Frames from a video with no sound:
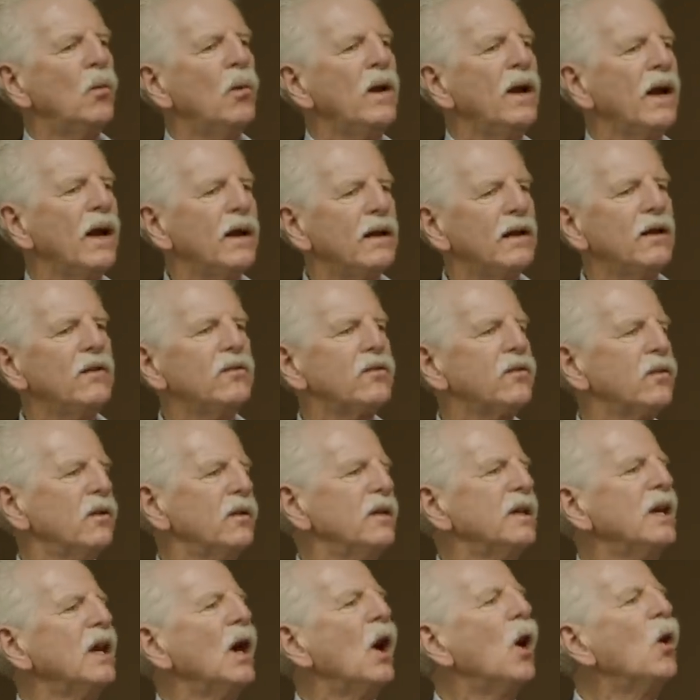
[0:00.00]
we had
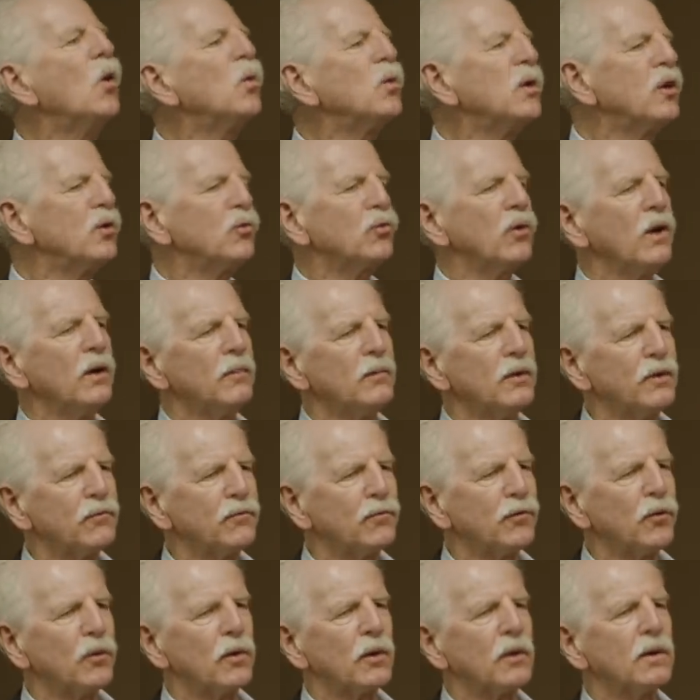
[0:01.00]
insulin, the only treatment
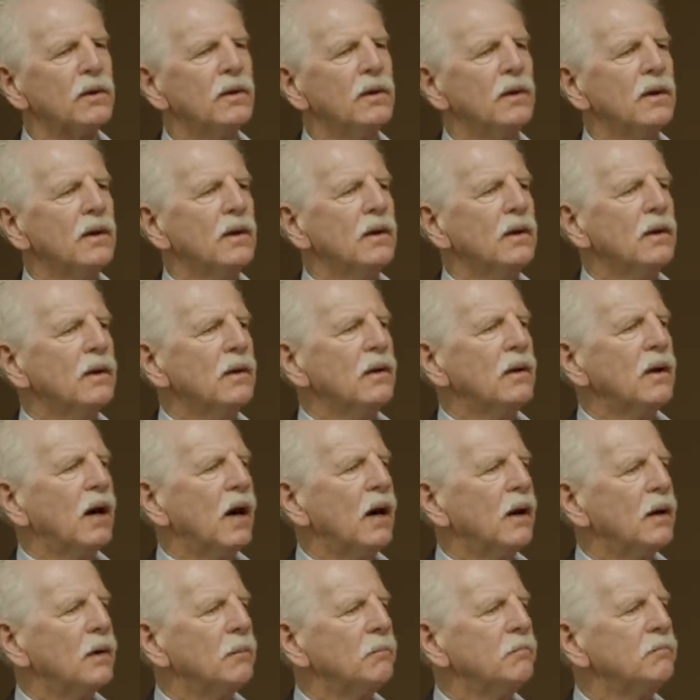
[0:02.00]
for
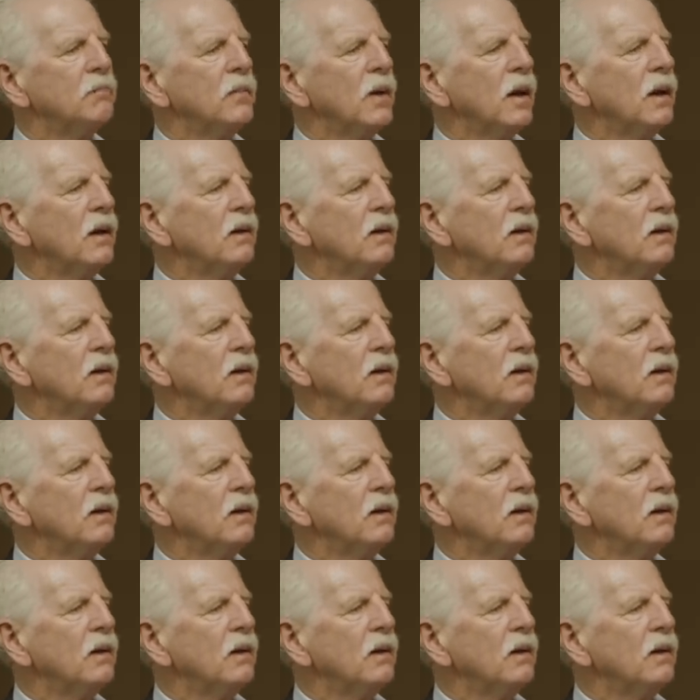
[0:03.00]
um,